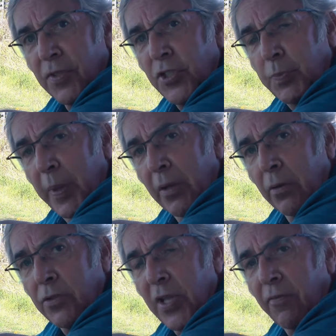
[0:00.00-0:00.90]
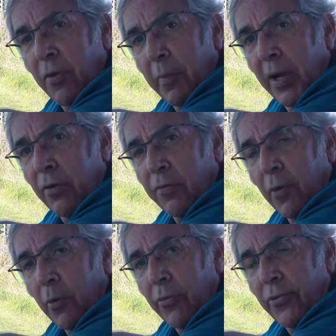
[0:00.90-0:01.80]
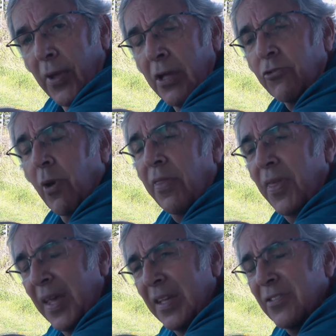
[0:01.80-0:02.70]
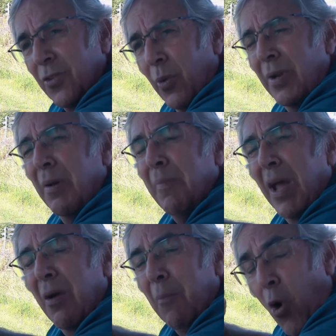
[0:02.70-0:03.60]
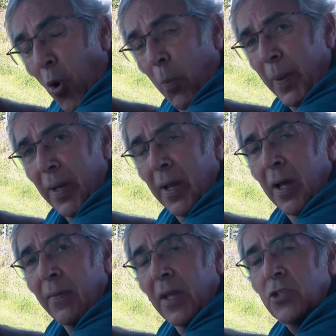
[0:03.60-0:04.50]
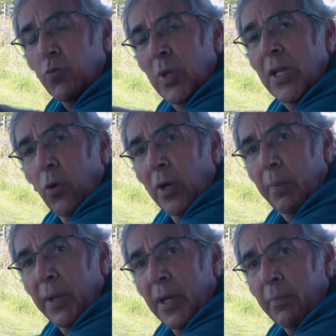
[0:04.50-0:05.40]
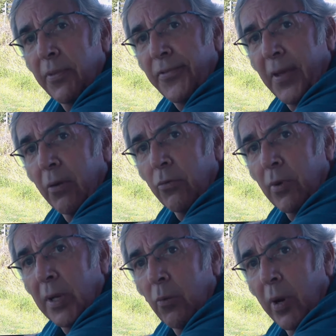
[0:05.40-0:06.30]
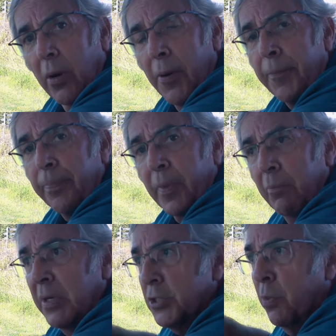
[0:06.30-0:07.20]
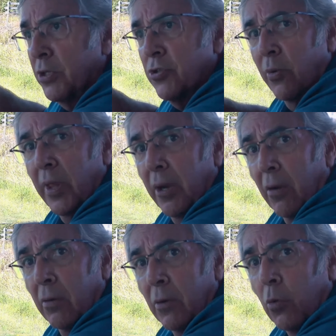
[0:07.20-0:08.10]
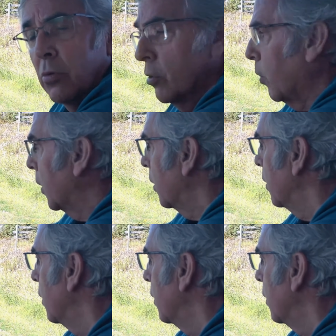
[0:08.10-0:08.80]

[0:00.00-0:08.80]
for speakers and for microphones. So I think it's going, I'm hoping that it's really going to pick up the sound really well, much more so than our older one.